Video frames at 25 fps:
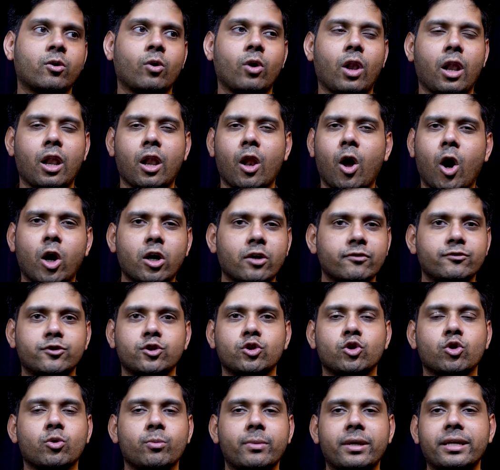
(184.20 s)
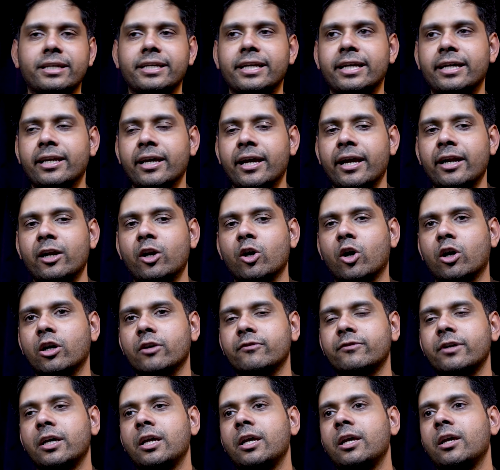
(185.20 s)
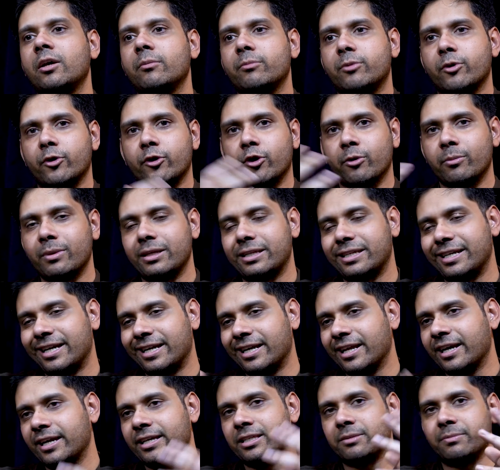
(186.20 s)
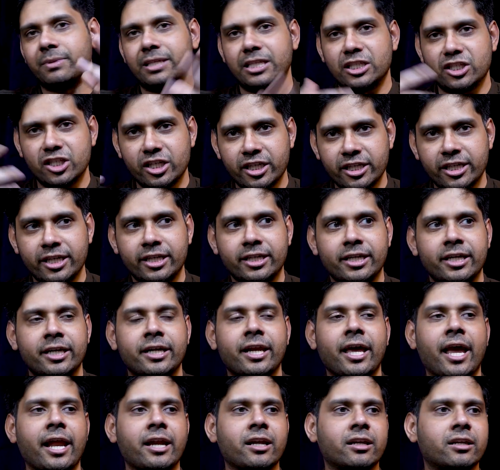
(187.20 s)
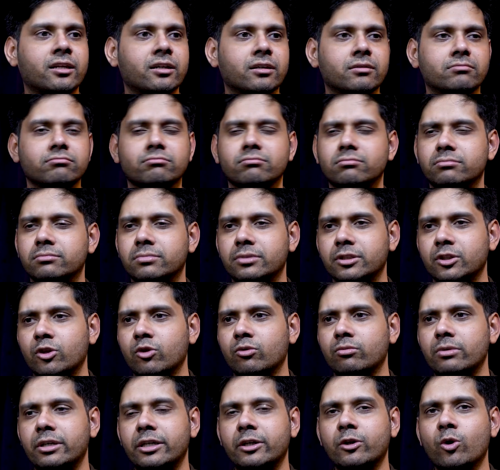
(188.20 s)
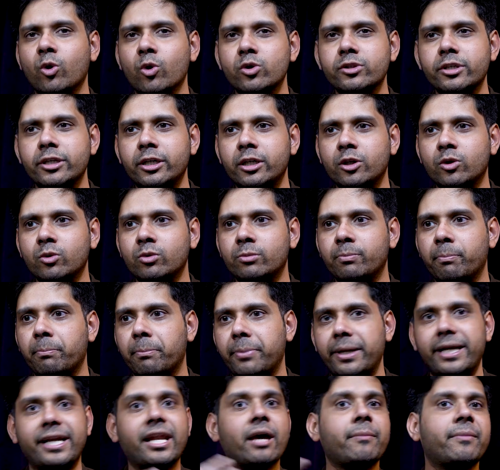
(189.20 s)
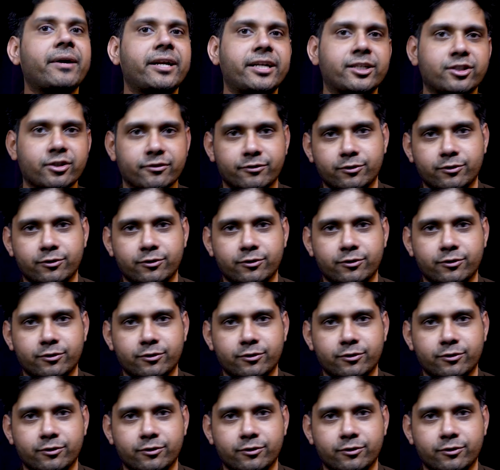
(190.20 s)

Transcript: a lot of genomic data and a lot of proteomic data is being generated, and you know, it goes into petabytes